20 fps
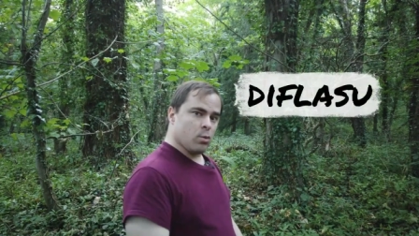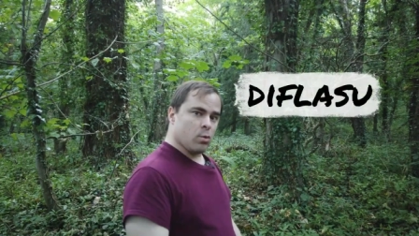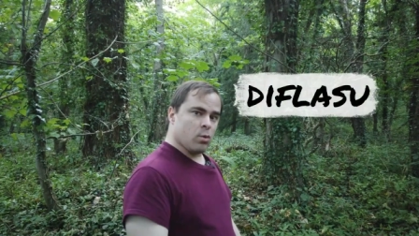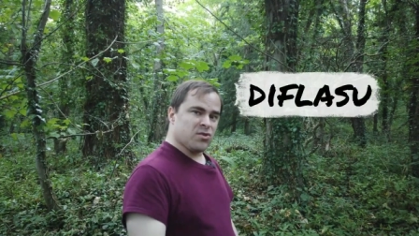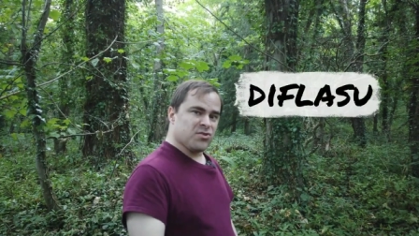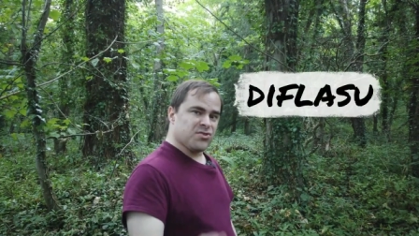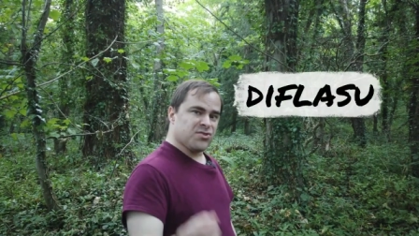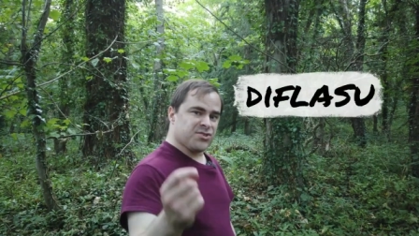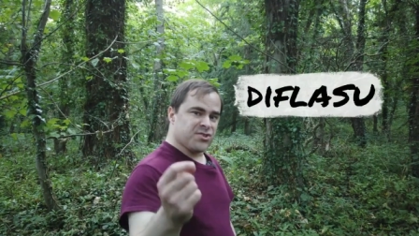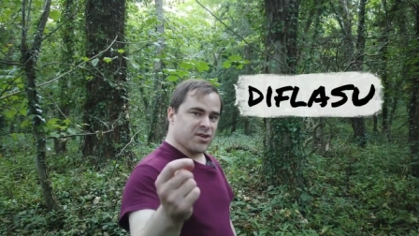
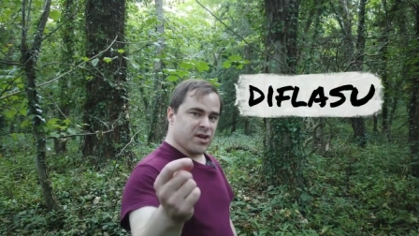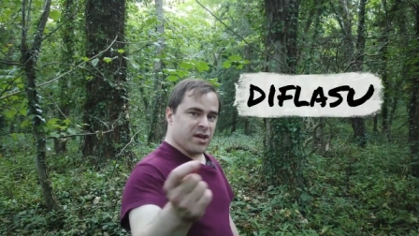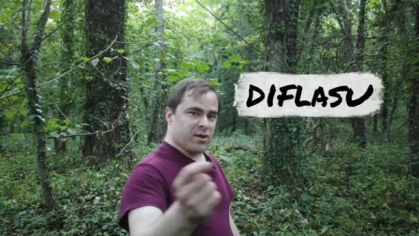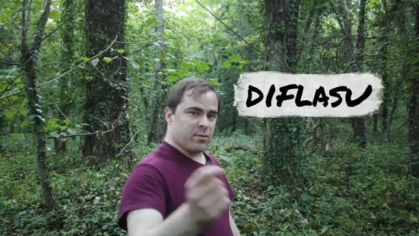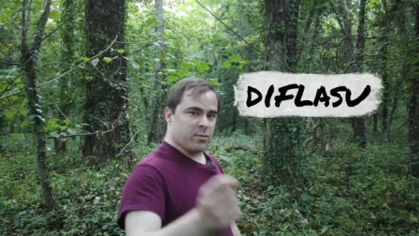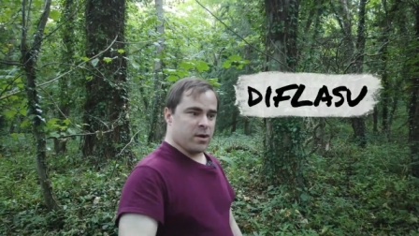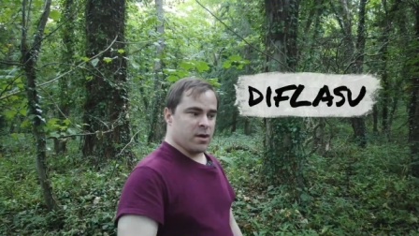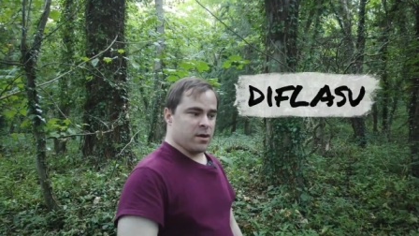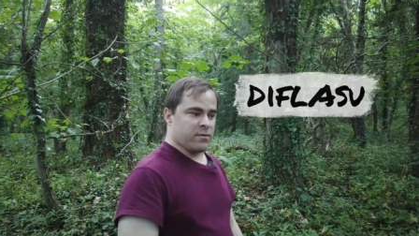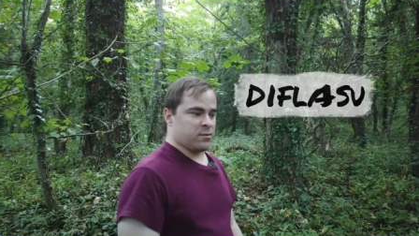One
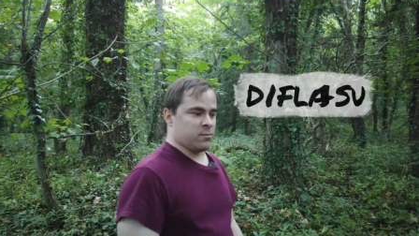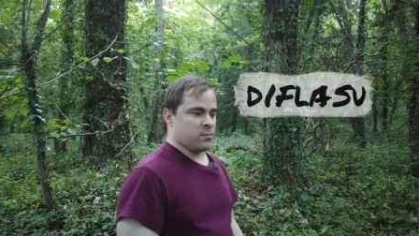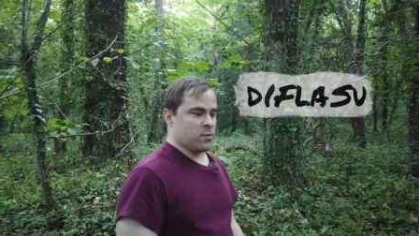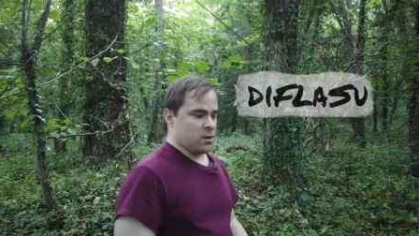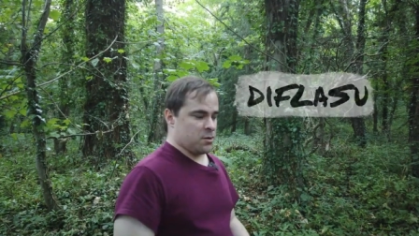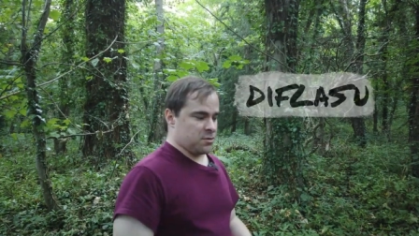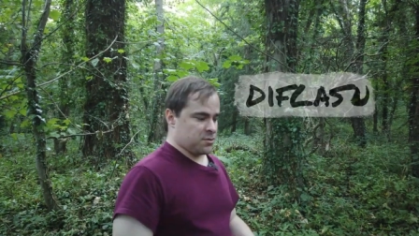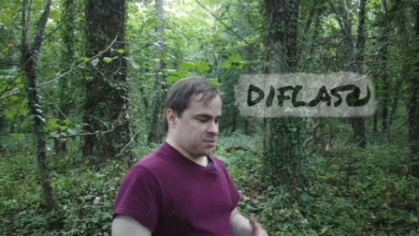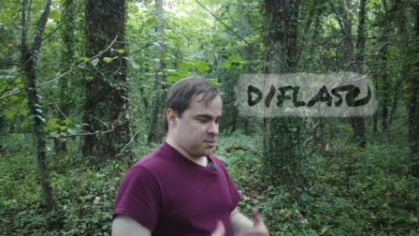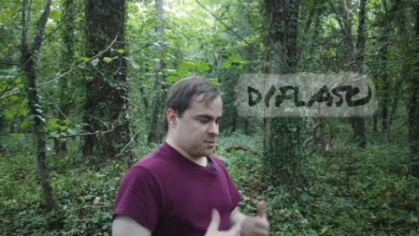saying we have in
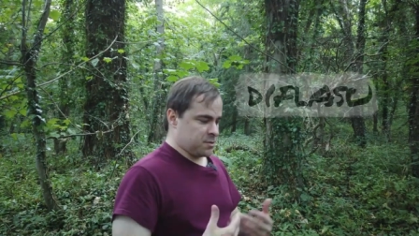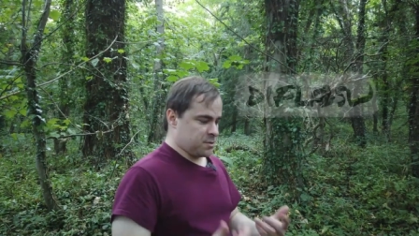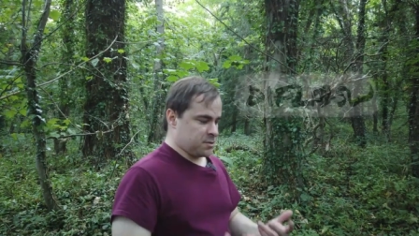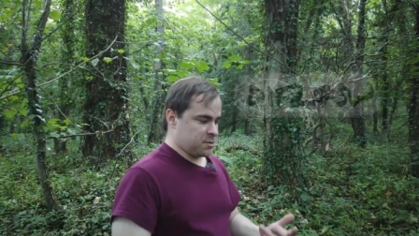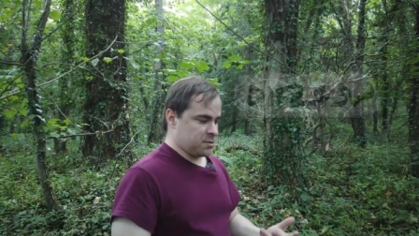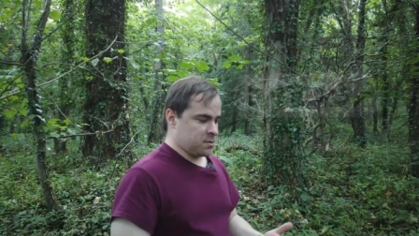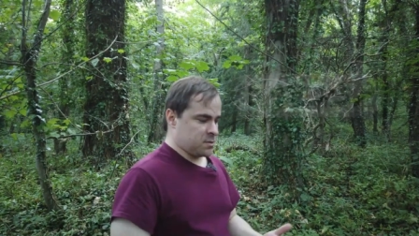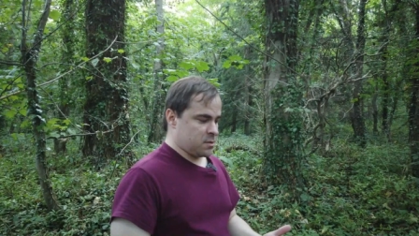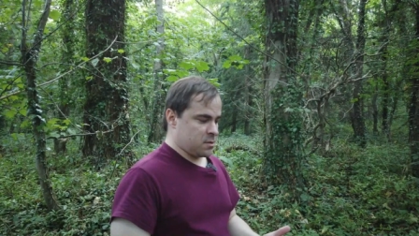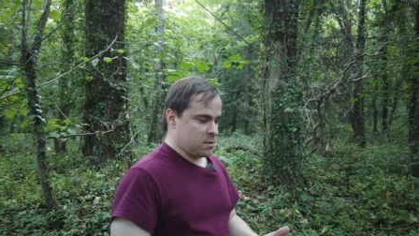Welsh
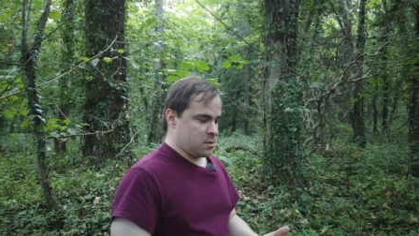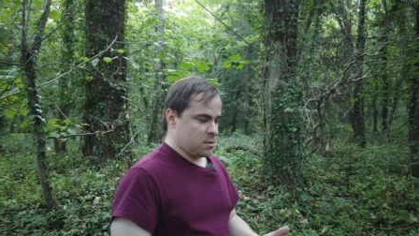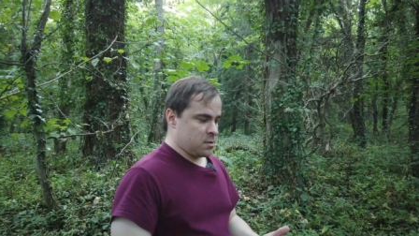is